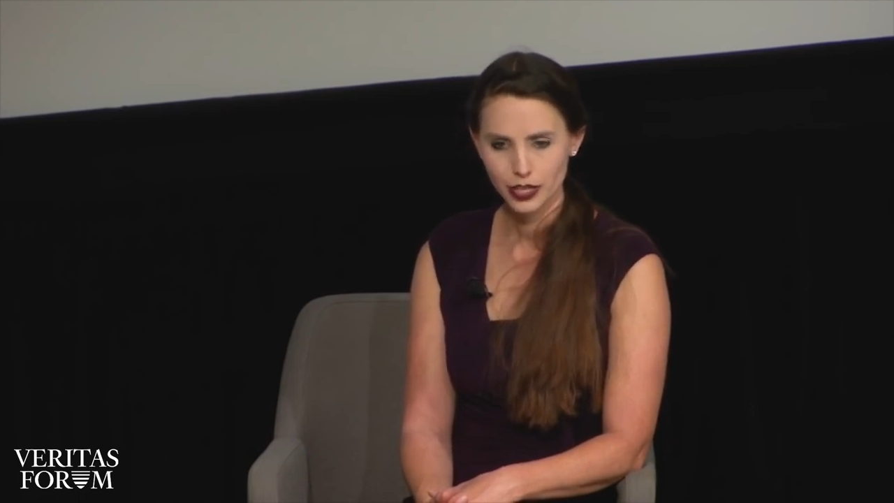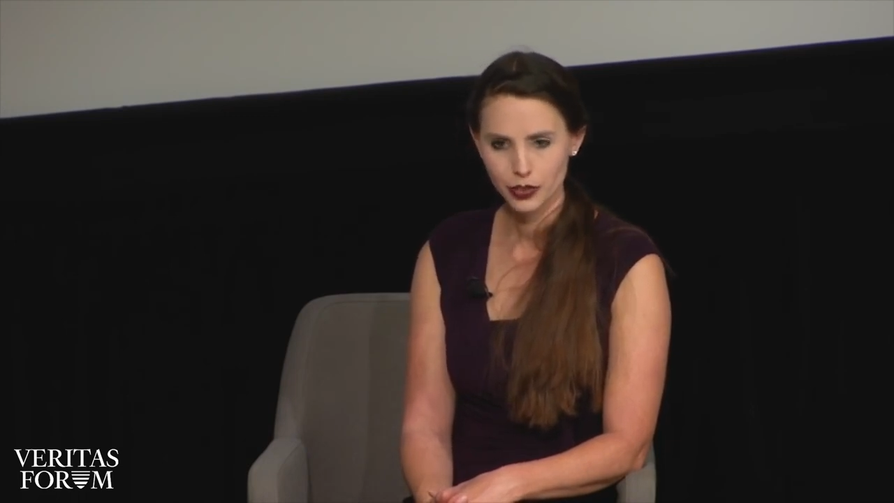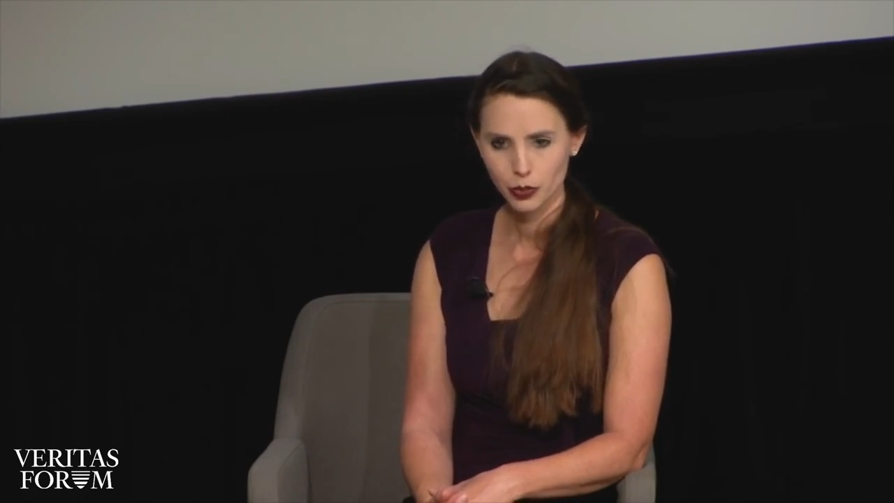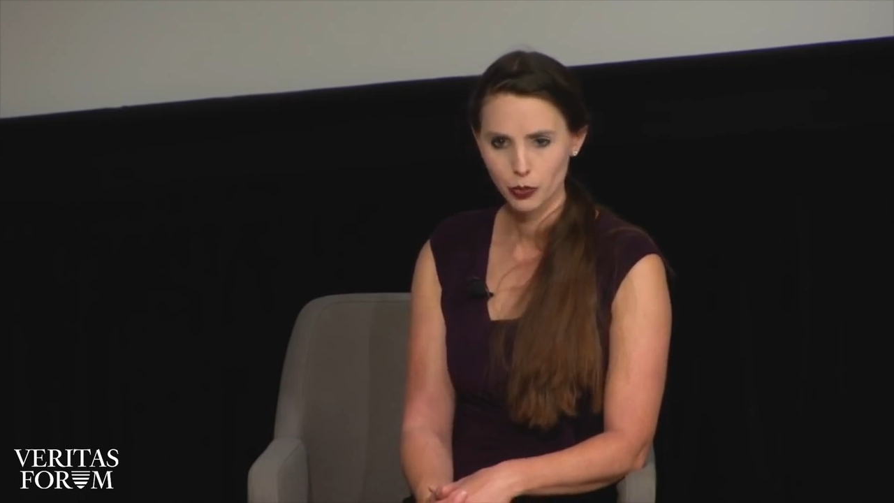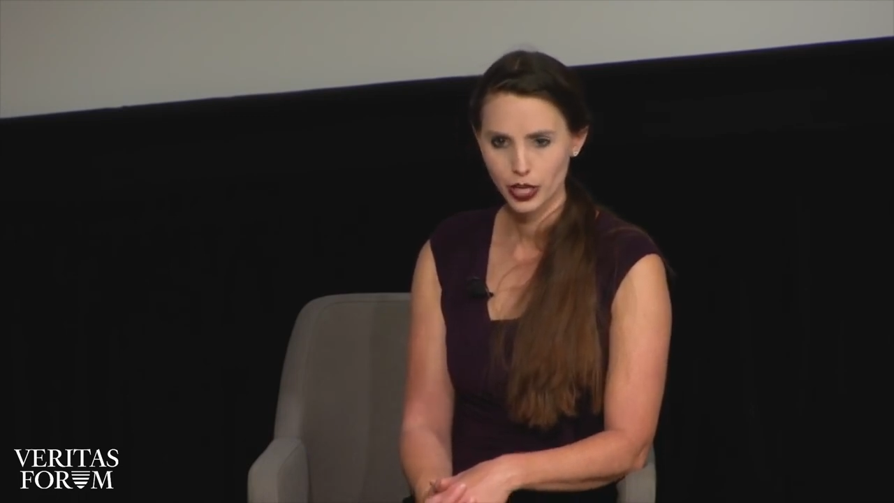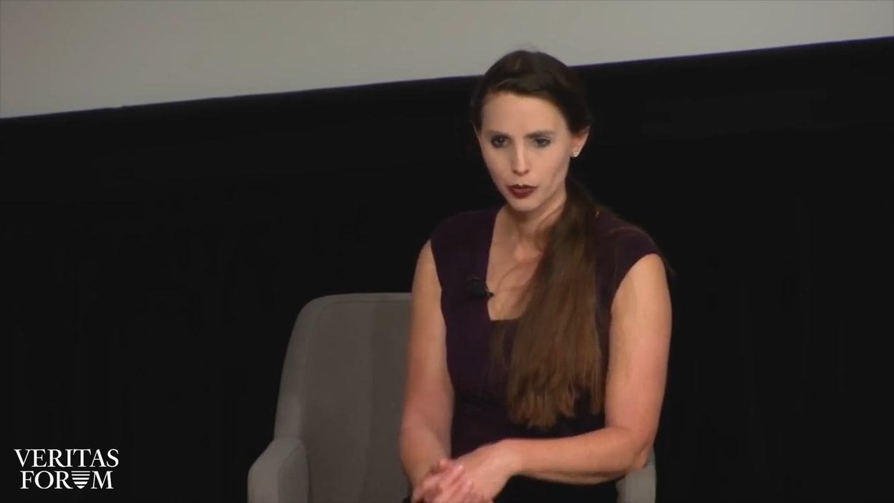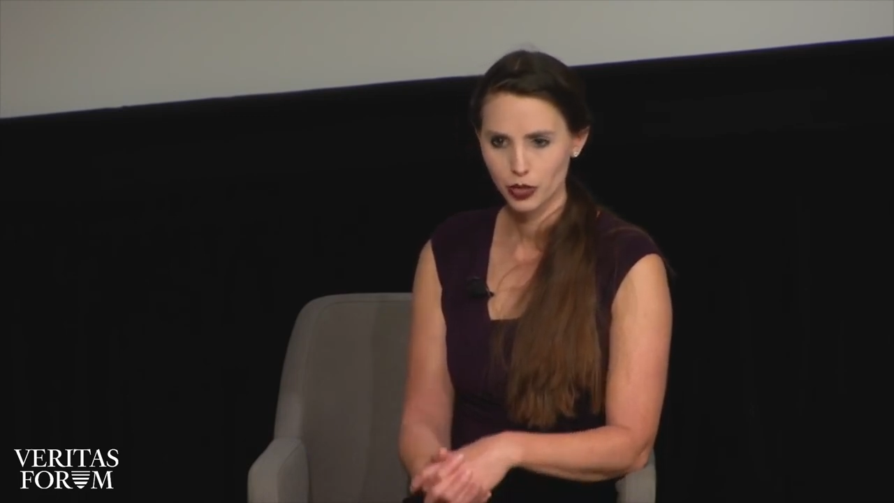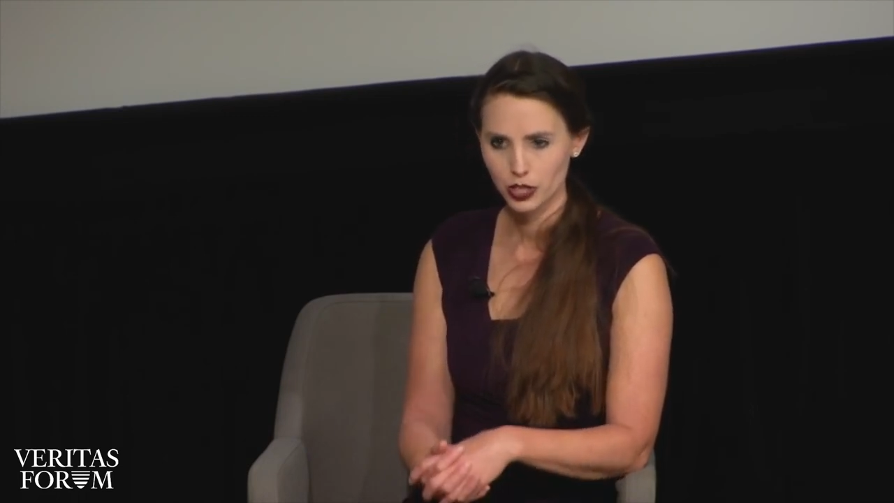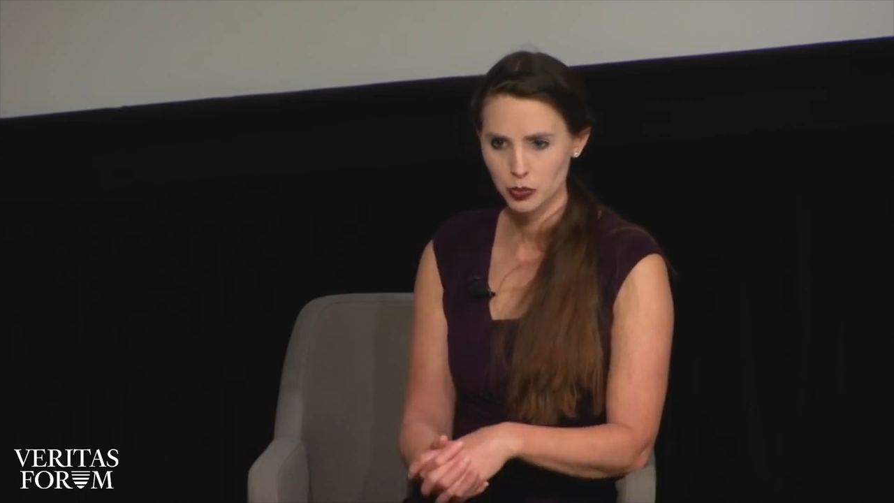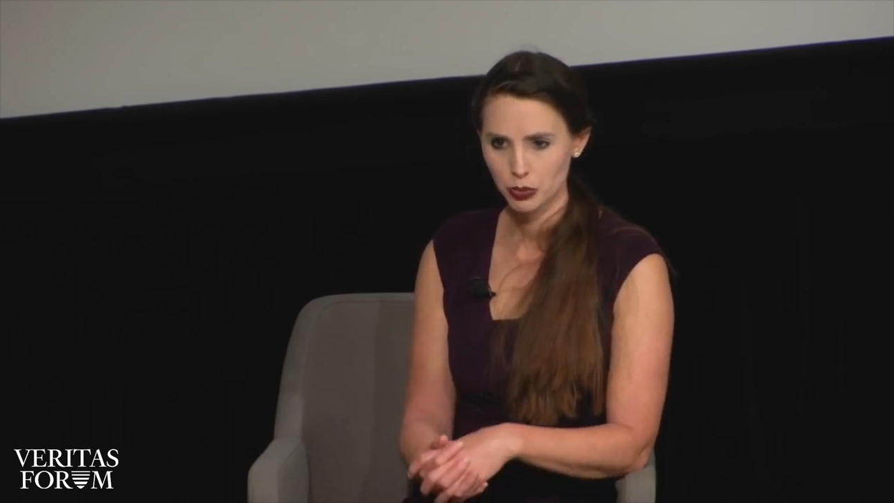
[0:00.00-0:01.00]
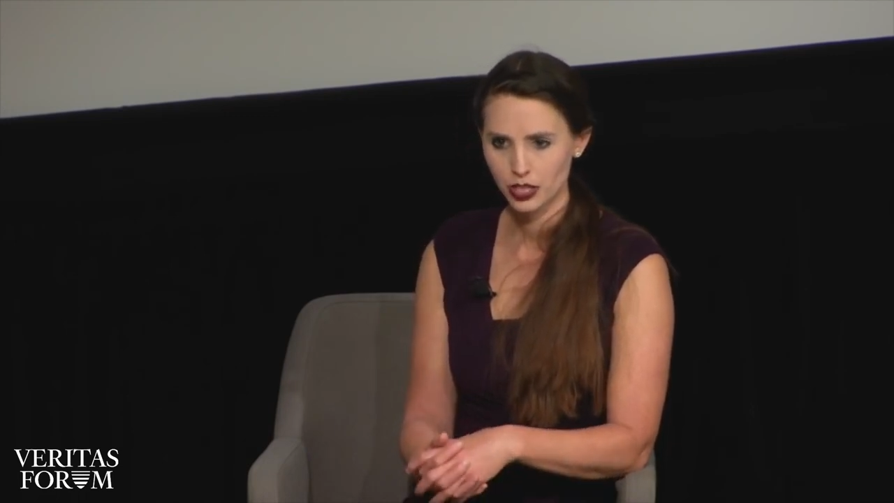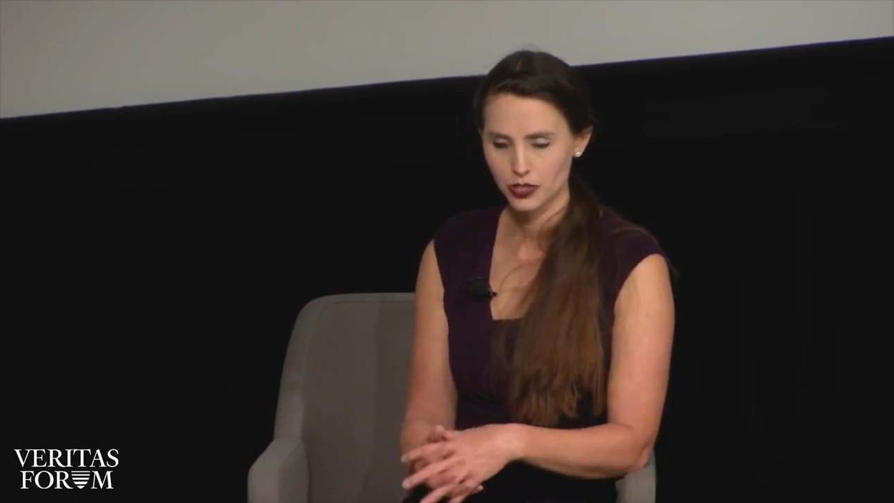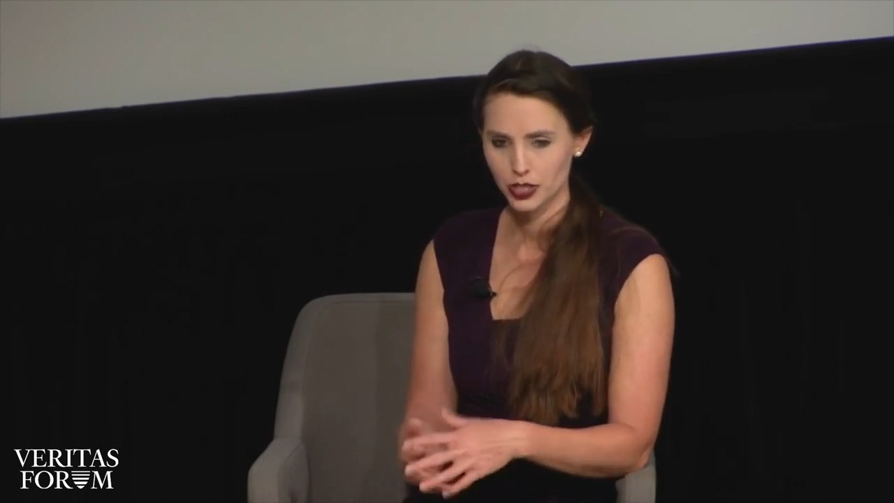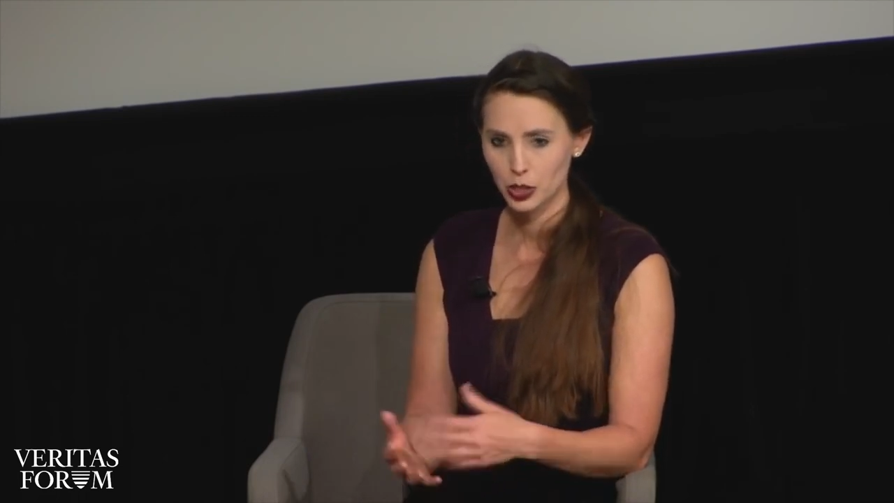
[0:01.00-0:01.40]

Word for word: the way I would explain it is that